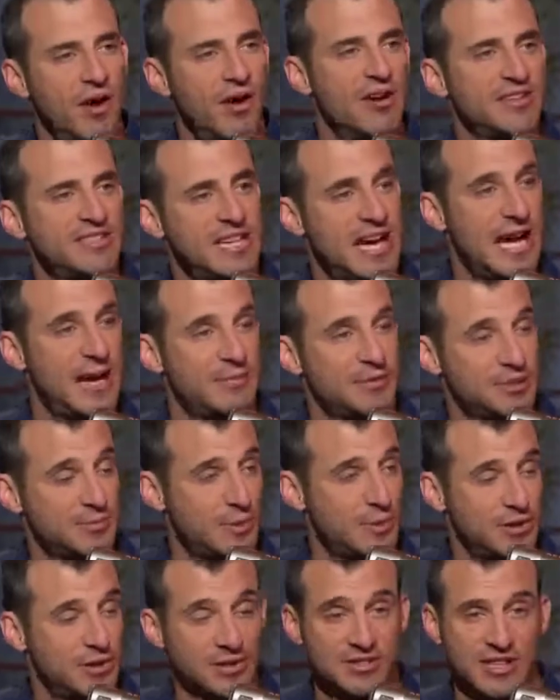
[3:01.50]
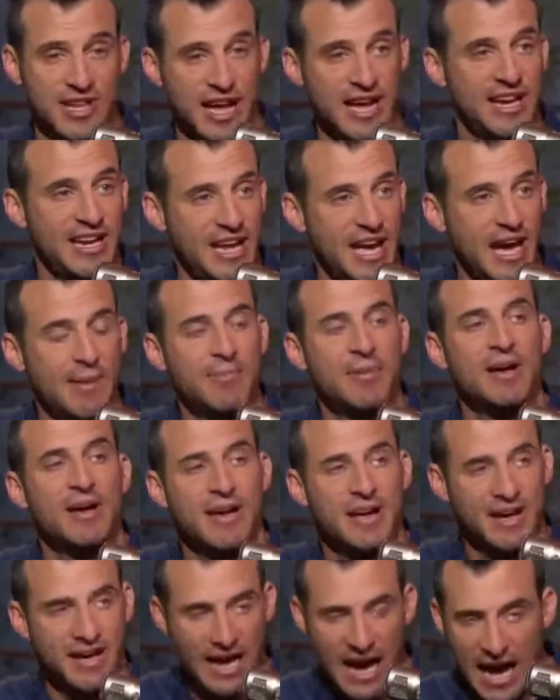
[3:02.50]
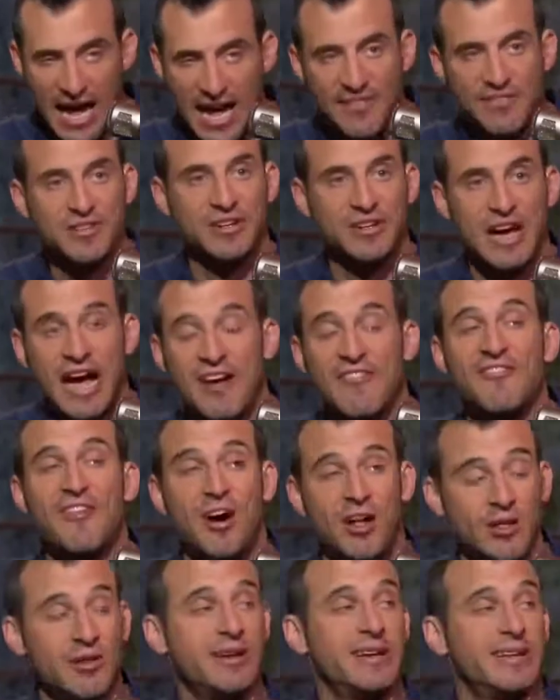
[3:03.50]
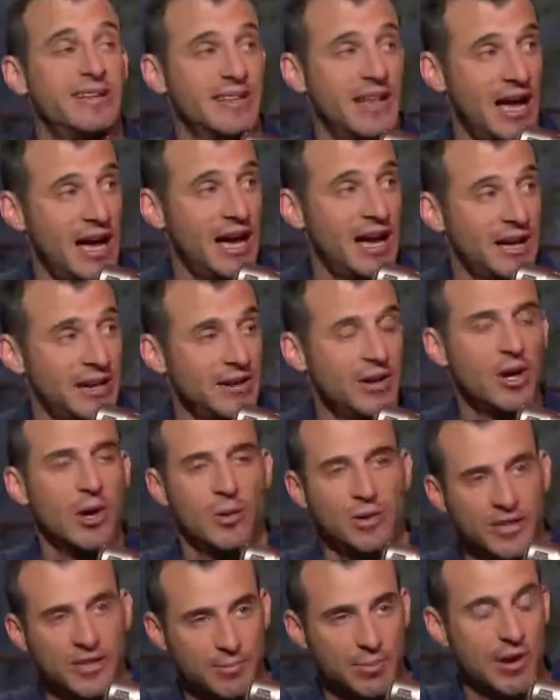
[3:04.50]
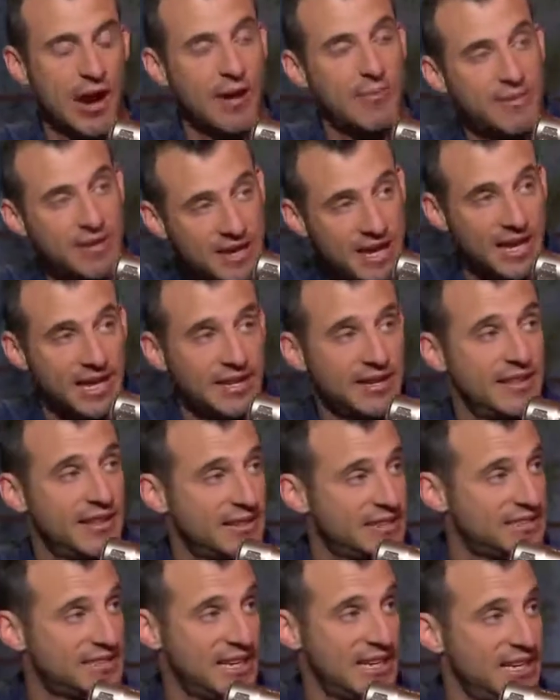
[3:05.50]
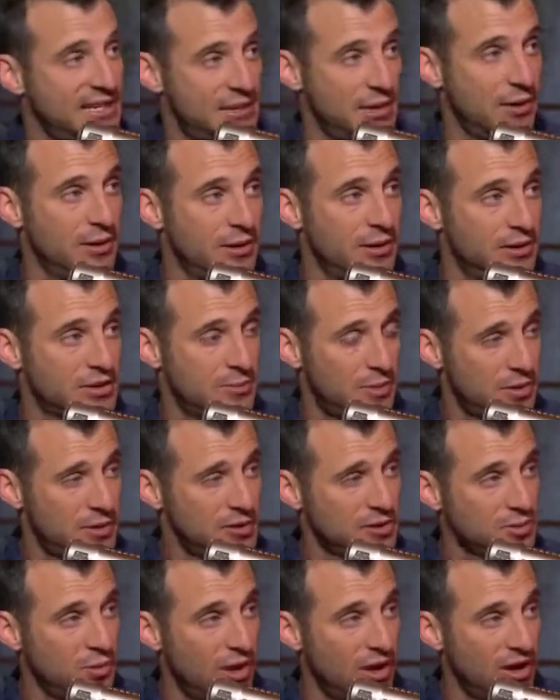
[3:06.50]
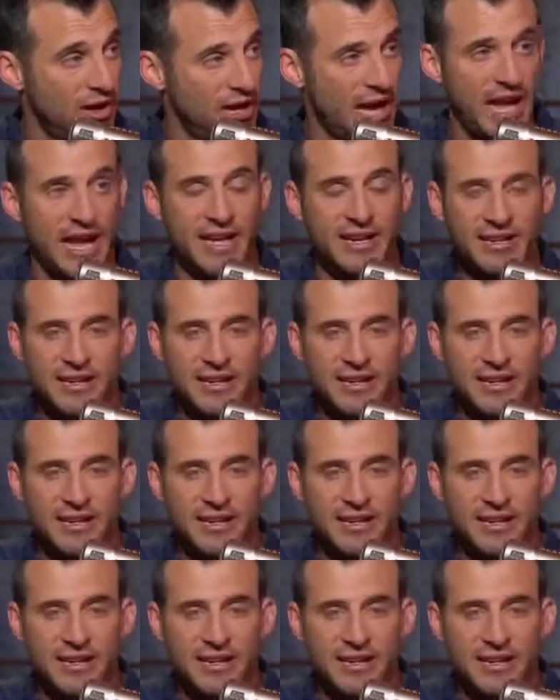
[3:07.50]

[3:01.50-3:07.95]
of the longtime Spurs lining up, guy after guy, falling in line with the propaganda that the San Antonio Spurs want.